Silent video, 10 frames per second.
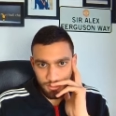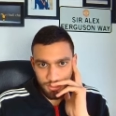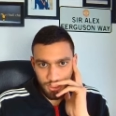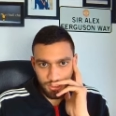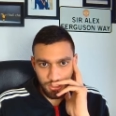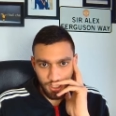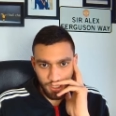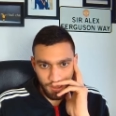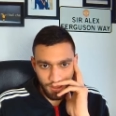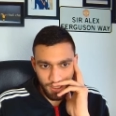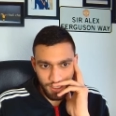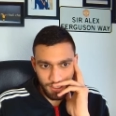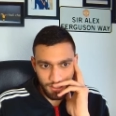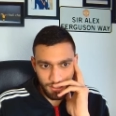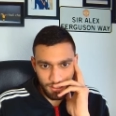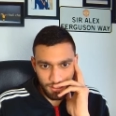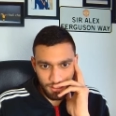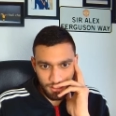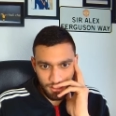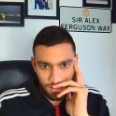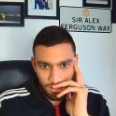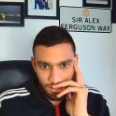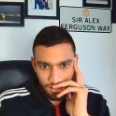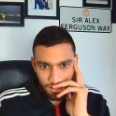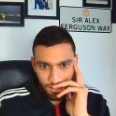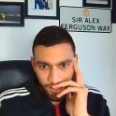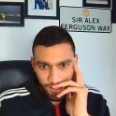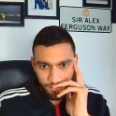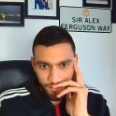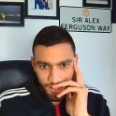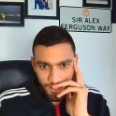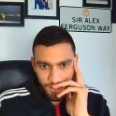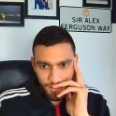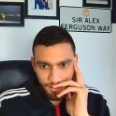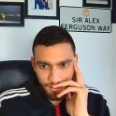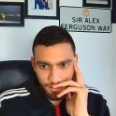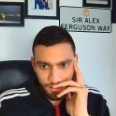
Just like that. And then